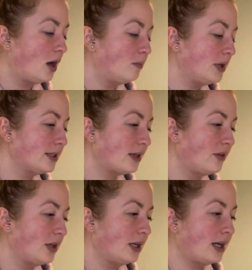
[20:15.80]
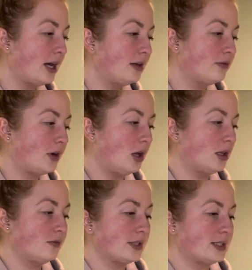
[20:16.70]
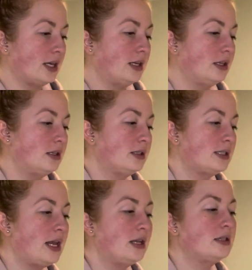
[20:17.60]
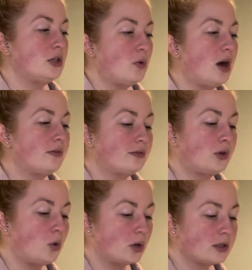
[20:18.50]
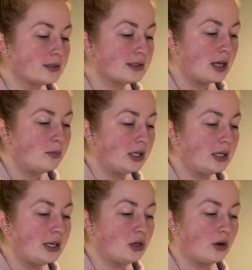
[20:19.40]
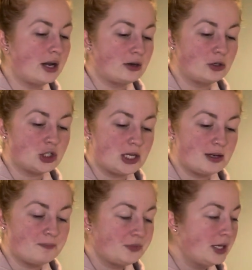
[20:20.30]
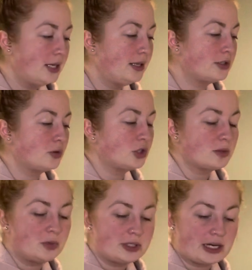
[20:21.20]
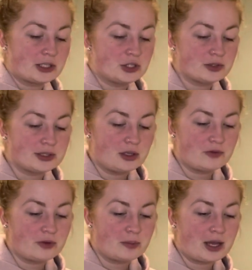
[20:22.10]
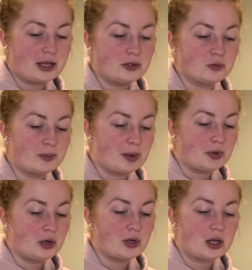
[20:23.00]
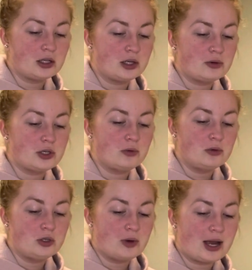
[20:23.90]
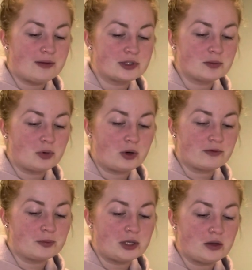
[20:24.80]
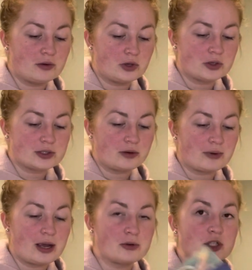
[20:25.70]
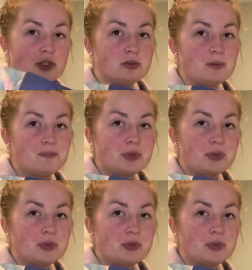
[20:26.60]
Because I feel like it kind of all of a sudden takes you off course a bit in your energy. And so just protect yourself from that. Remember, you're not alone. You have support from the universe around you.